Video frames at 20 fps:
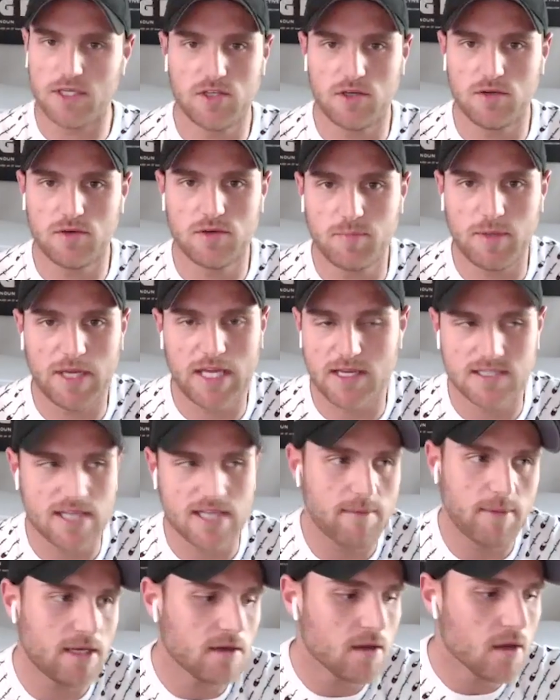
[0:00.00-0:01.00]
dude. Because
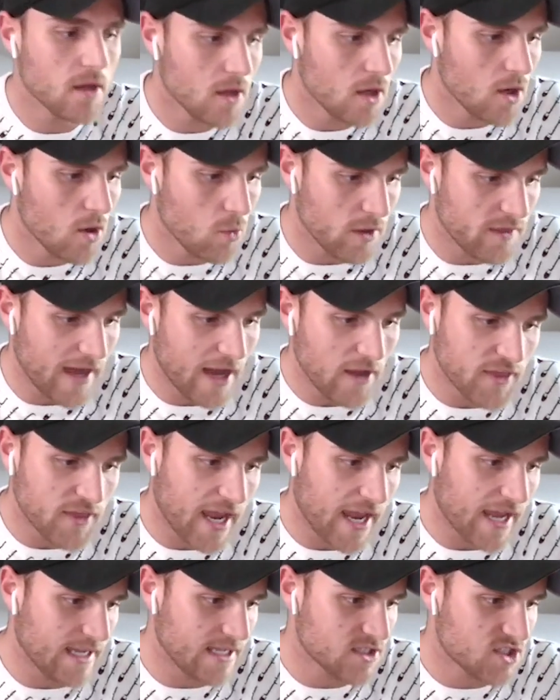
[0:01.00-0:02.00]
I mean, yeah. without
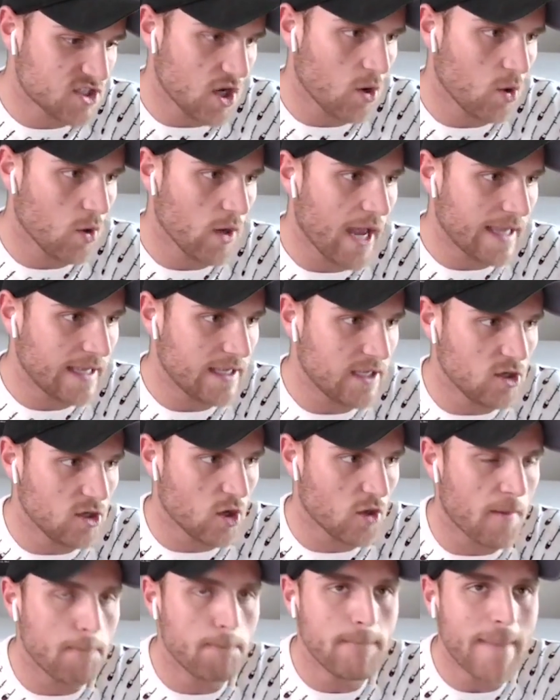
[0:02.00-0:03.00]
that, and so I, you know,
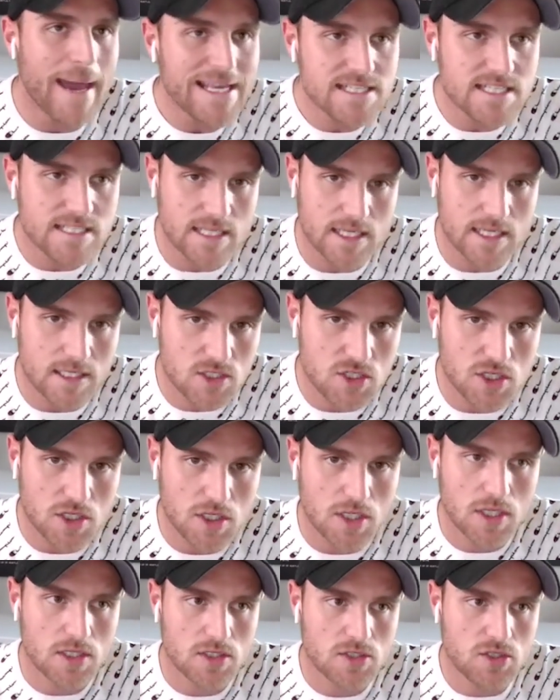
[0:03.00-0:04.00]
the message
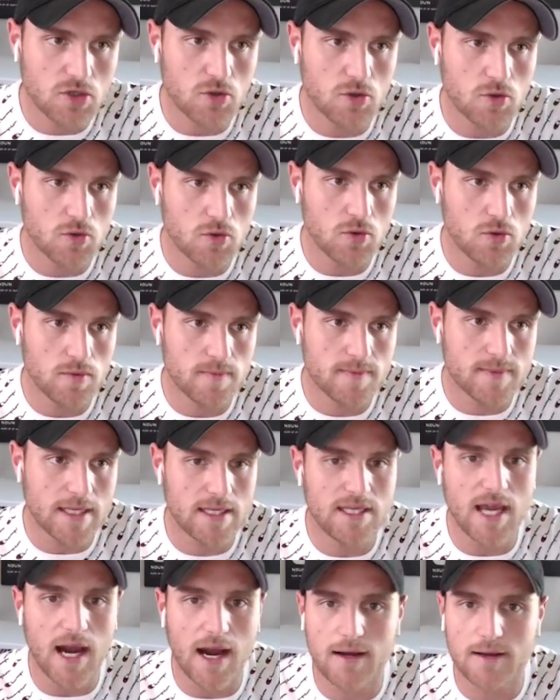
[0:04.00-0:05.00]
to the
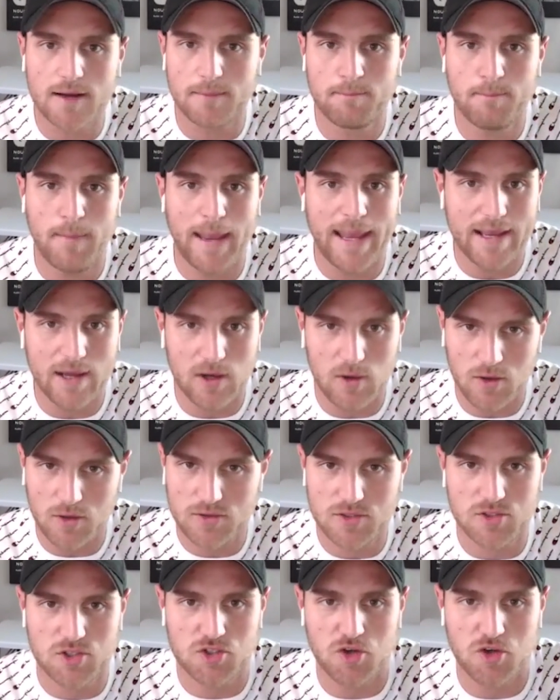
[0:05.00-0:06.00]
young
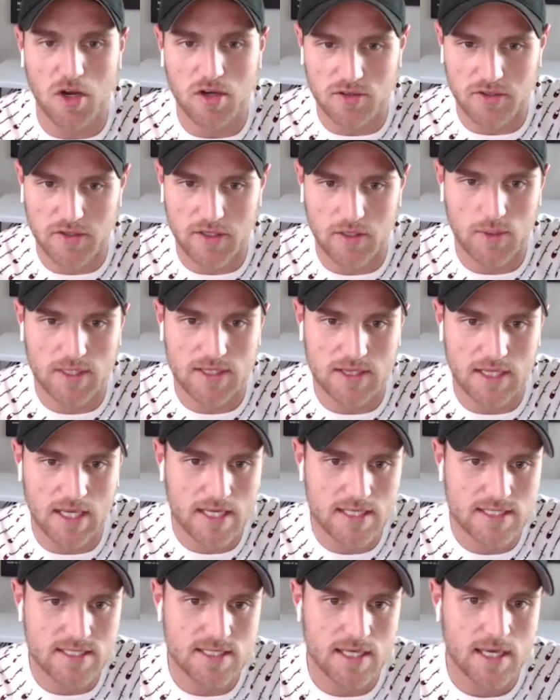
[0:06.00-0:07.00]
male struggling with
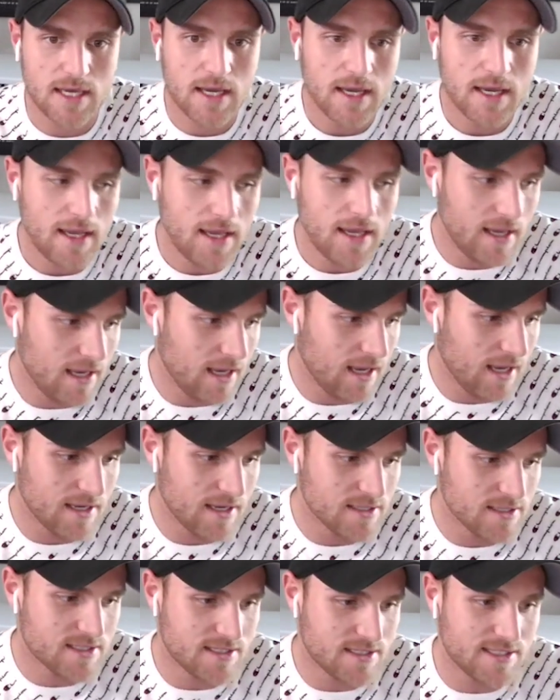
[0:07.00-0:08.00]
this
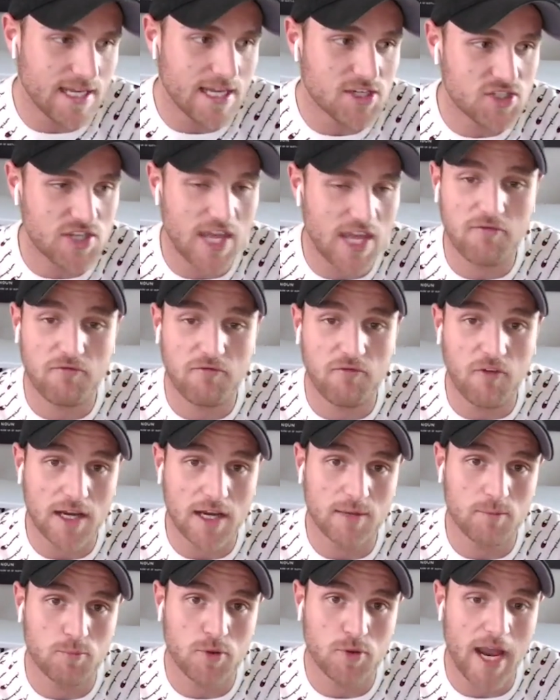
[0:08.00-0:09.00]
is ditch that
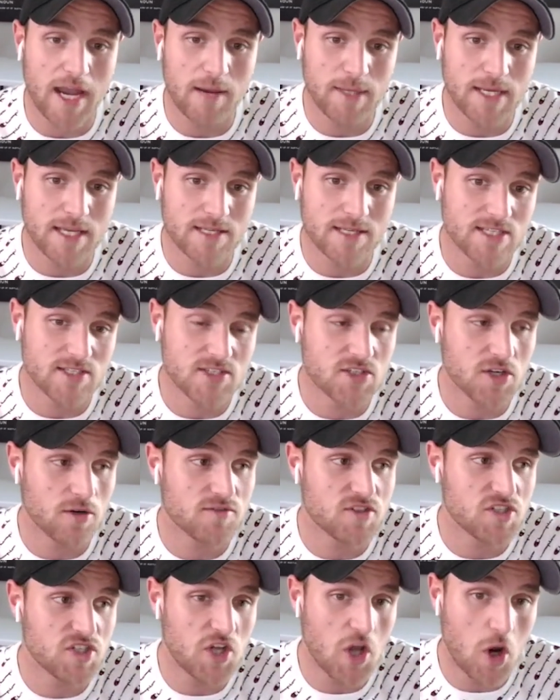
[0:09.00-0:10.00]
fucking pride because it
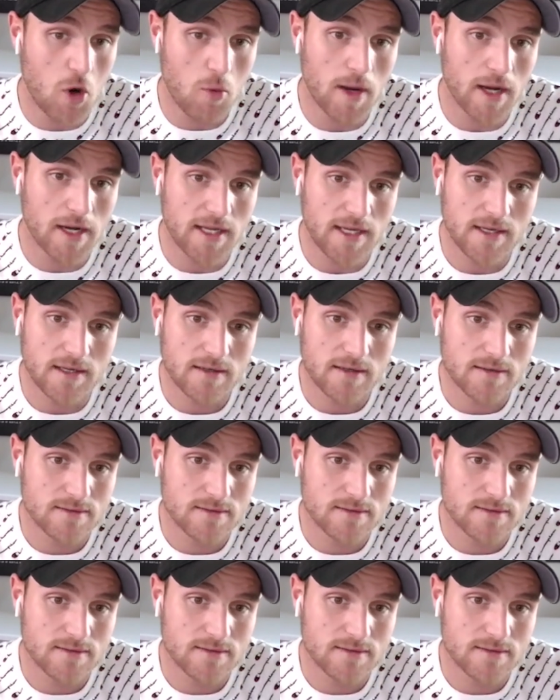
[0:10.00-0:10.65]
serves nobody.